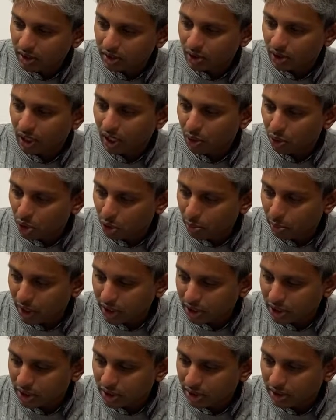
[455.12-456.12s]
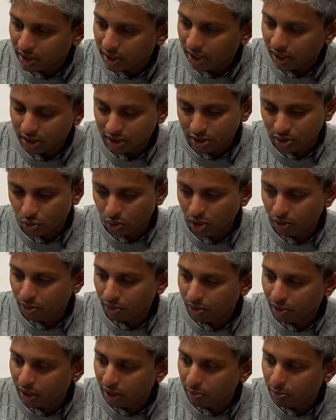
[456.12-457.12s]
They have 2 pages. They list
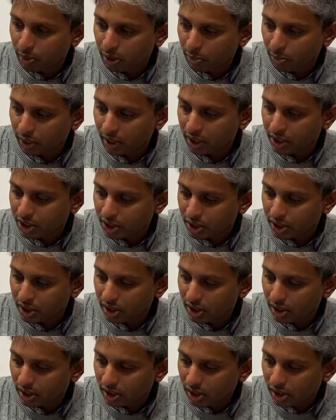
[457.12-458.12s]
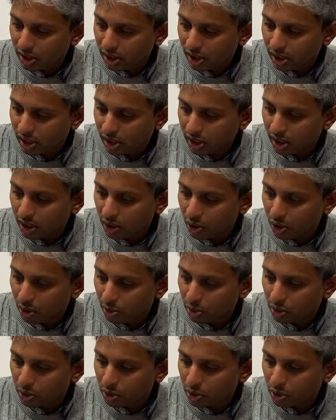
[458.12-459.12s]
50 per page, and I
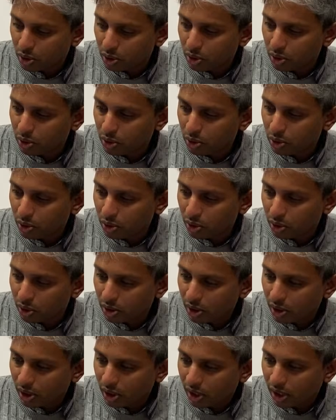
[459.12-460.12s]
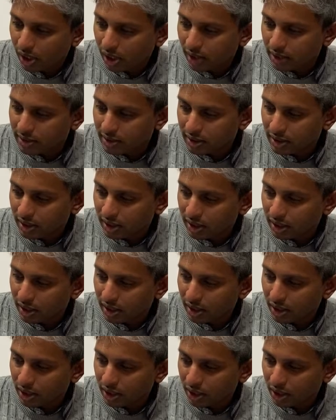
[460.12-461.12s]
go to 2. I see
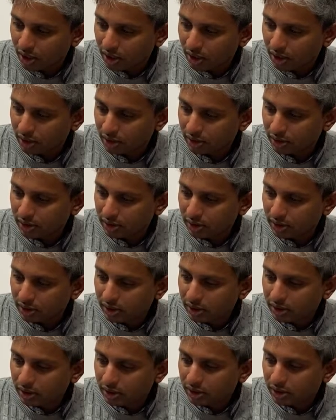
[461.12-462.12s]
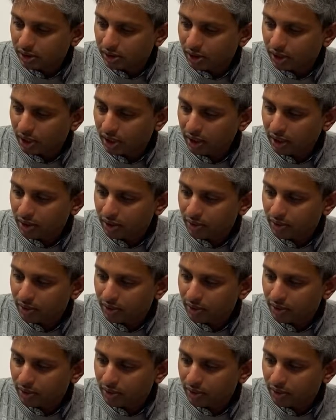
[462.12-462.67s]
here. Okay.